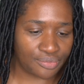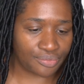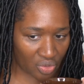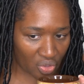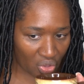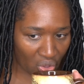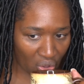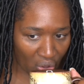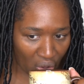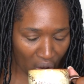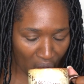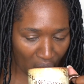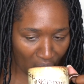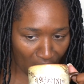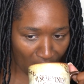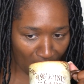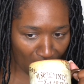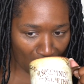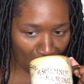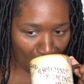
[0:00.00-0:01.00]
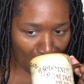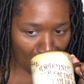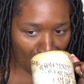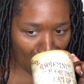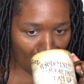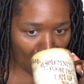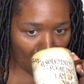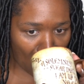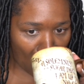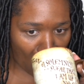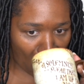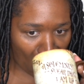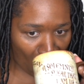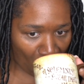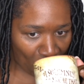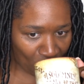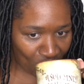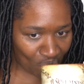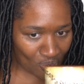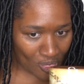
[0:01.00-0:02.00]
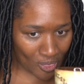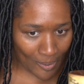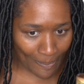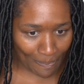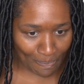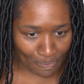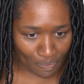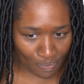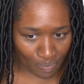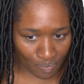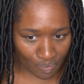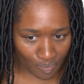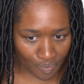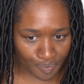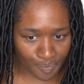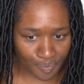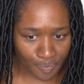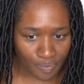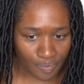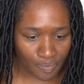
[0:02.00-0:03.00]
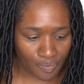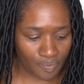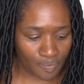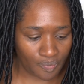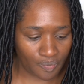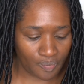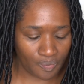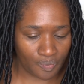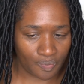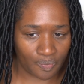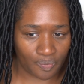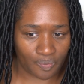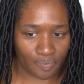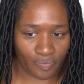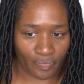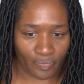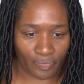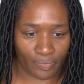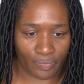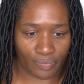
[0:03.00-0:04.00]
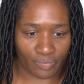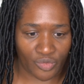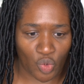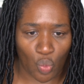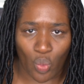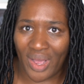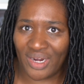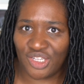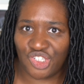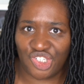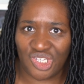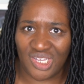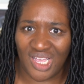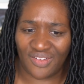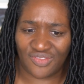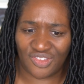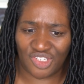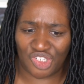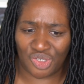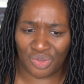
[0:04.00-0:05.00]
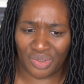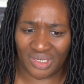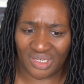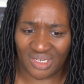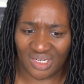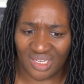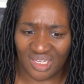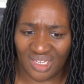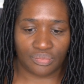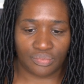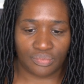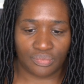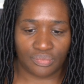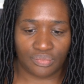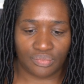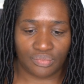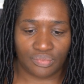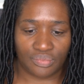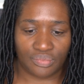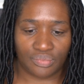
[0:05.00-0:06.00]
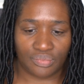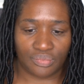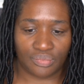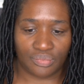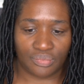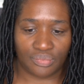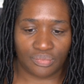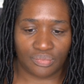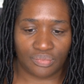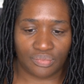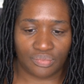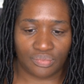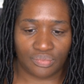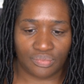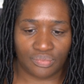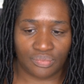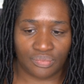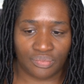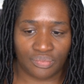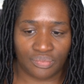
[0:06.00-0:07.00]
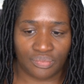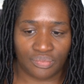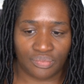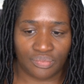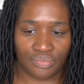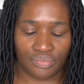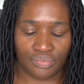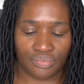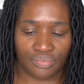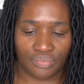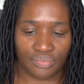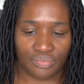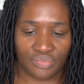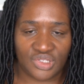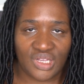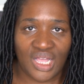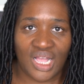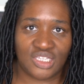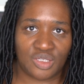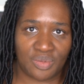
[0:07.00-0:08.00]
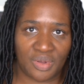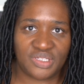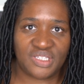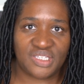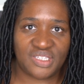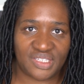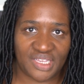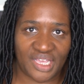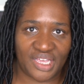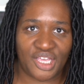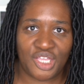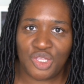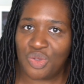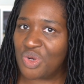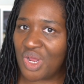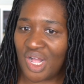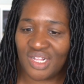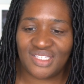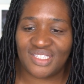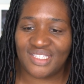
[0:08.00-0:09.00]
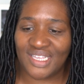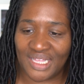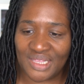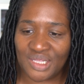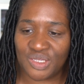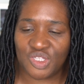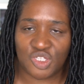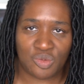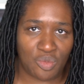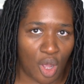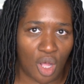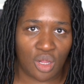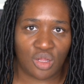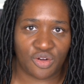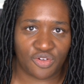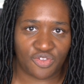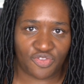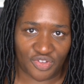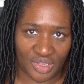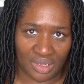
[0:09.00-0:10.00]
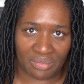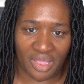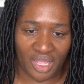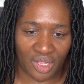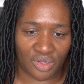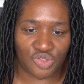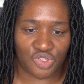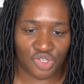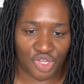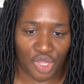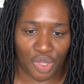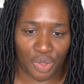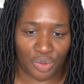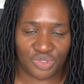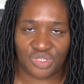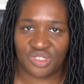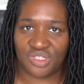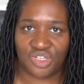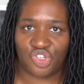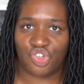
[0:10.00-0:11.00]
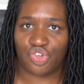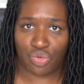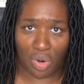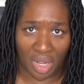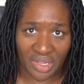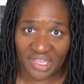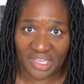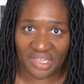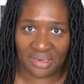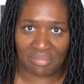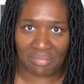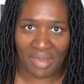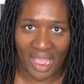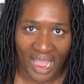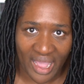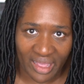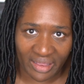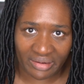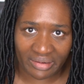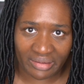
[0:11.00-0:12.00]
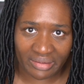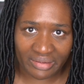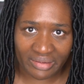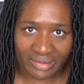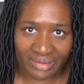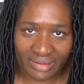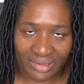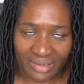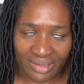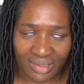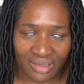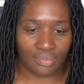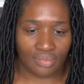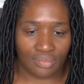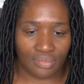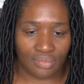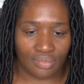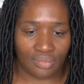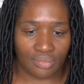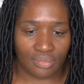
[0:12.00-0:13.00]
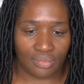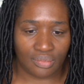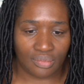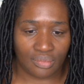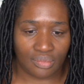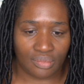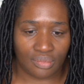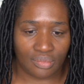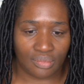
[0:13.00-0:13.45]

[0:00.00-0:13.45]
It's starting to creep out the customers. All right, well, tell them it's time to go. Why does she have to do it? All right, I'll handle this. I was about to say, can you not send the smaller female to go to the drunken man? Oh.